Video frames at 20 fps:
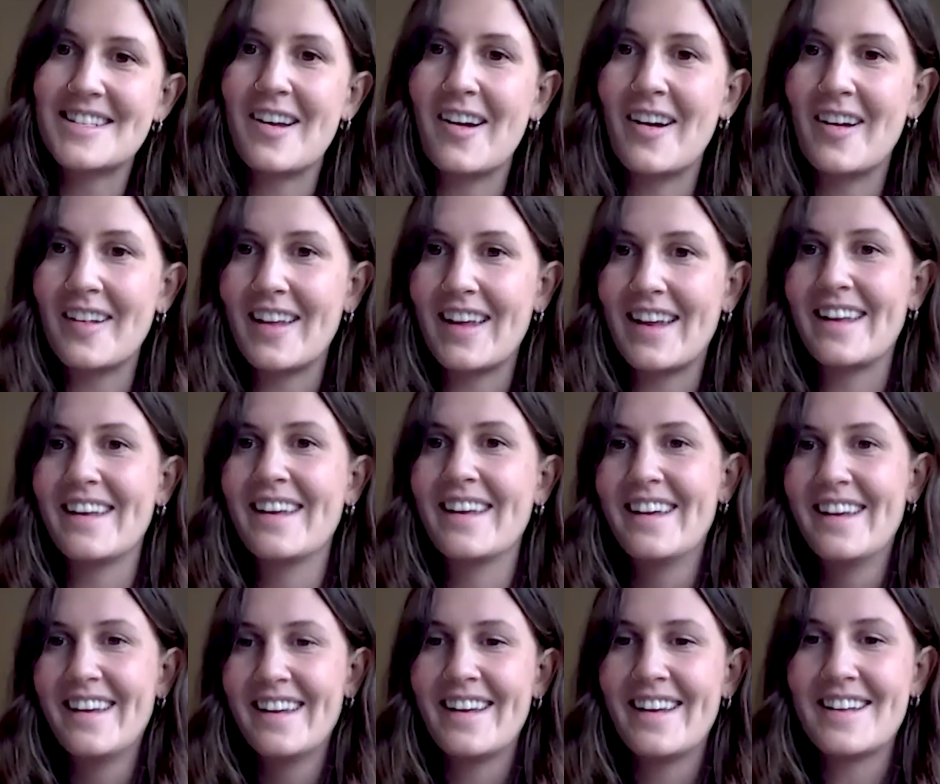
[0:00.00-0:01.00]
it's not like
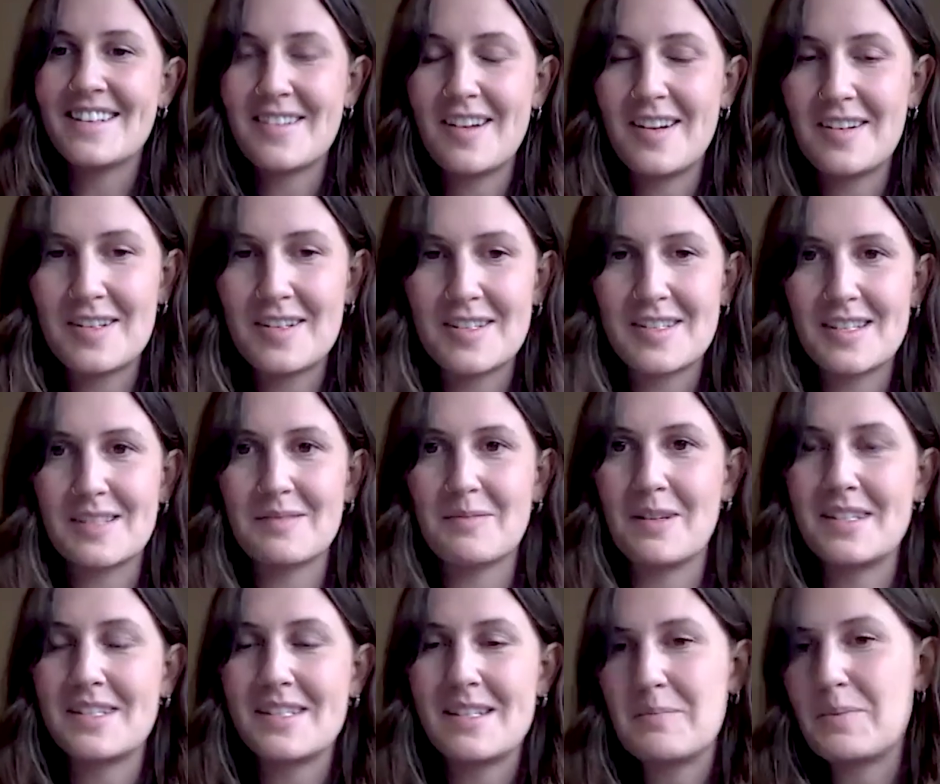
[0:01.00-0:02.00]
it's not just this
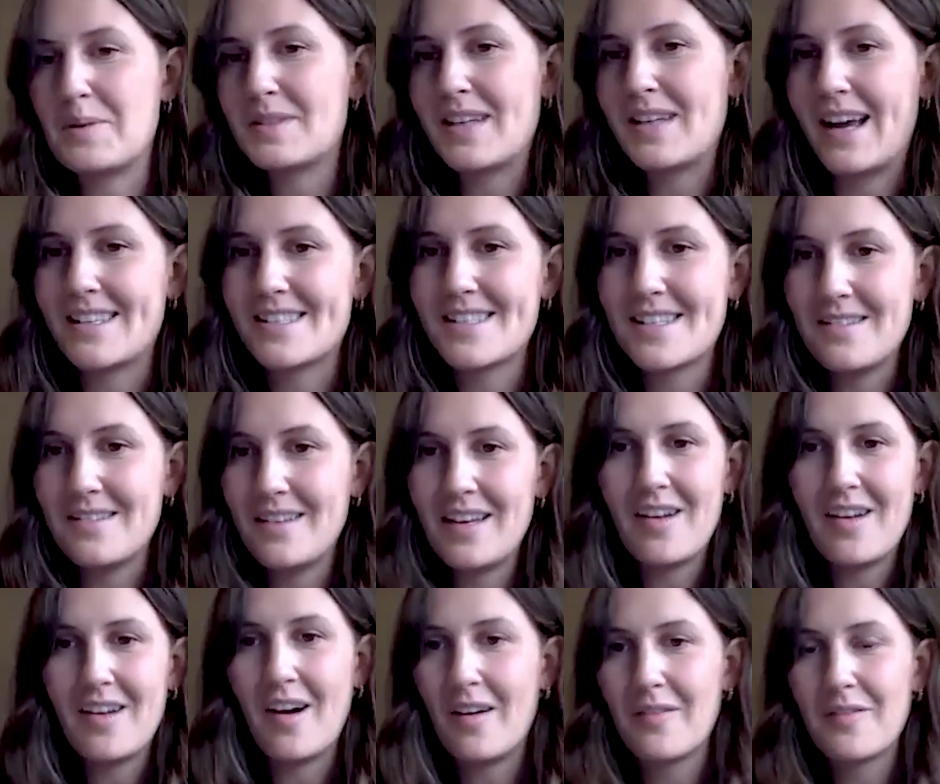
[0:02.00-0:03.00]
one simple task you
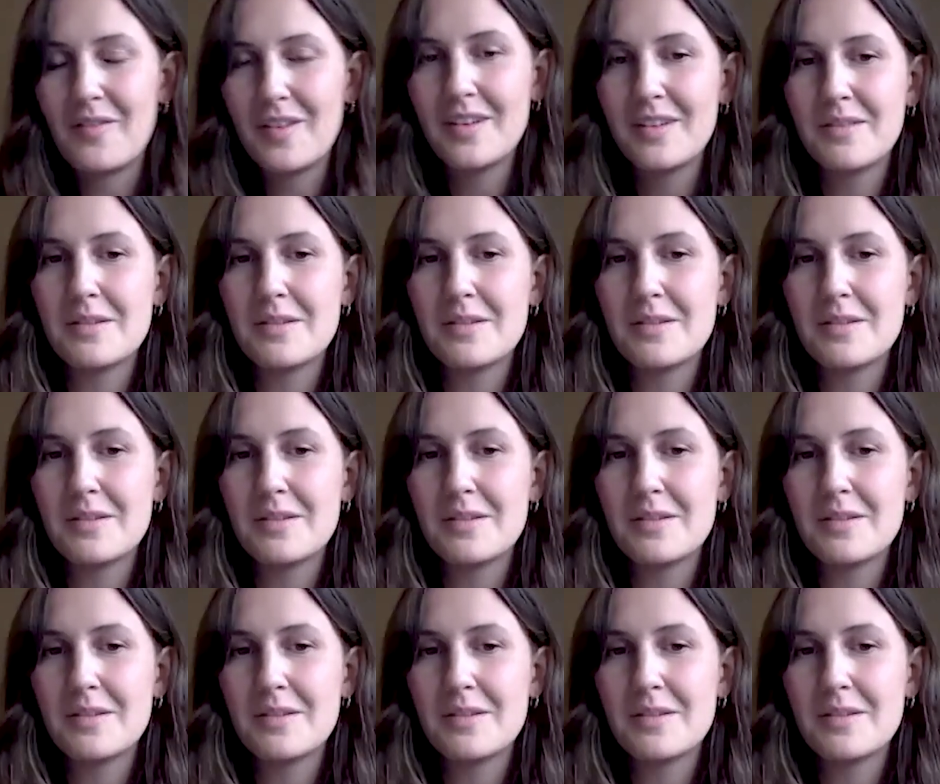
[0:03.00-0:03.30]
need off,